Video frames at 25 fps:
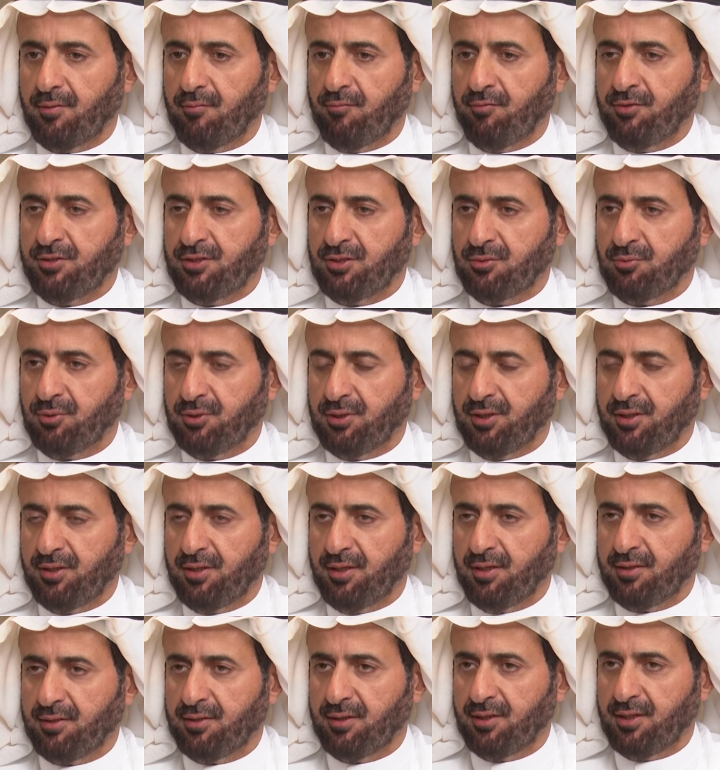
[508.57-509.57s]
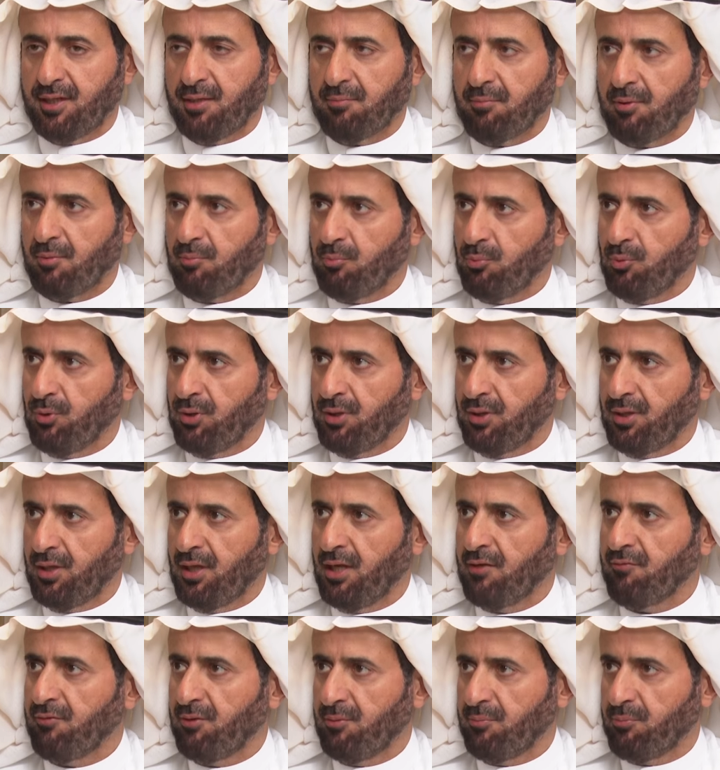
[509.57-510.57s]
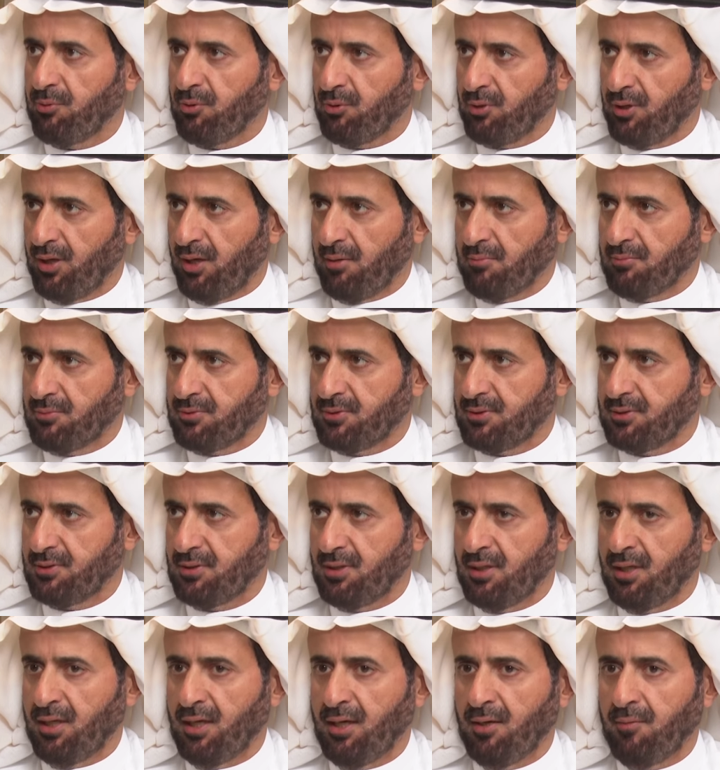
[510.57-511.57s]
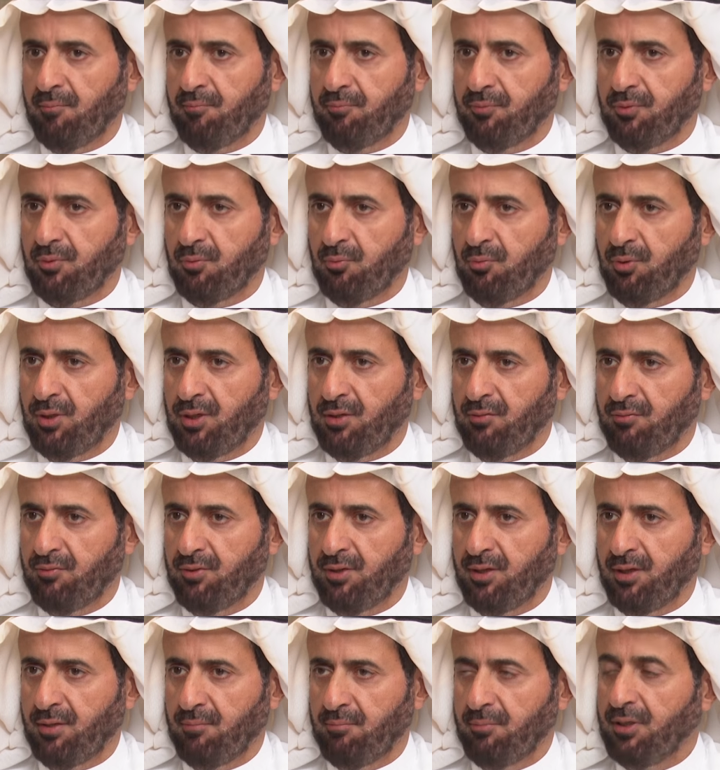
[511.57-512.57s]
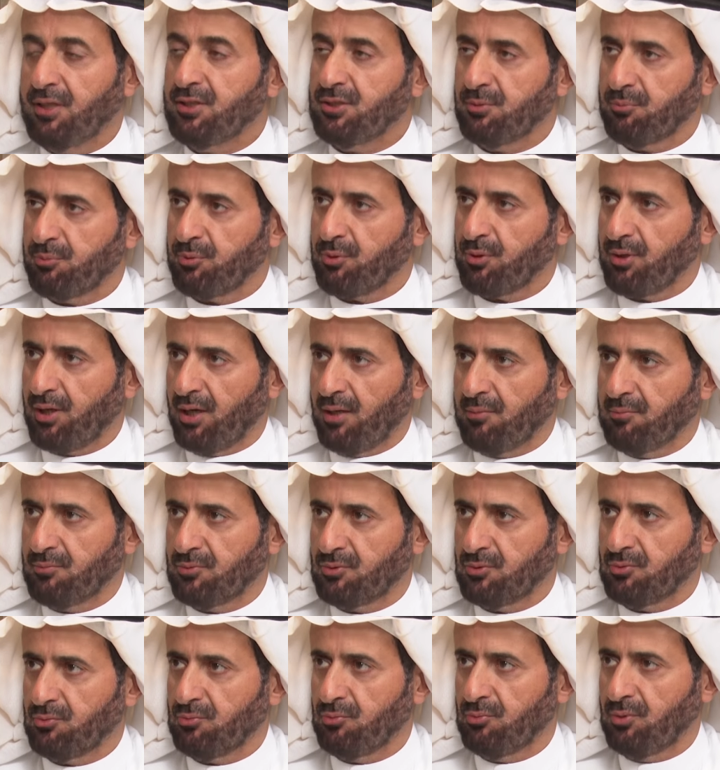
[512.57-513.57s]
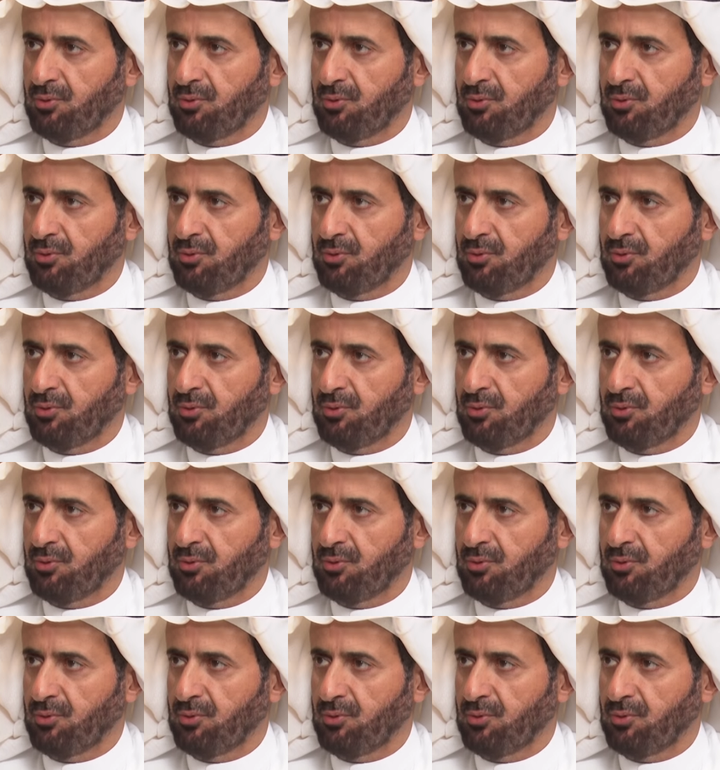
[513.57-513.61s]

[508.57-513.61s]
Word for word: Vision 2030 came up with 11 programs. One of the major programs,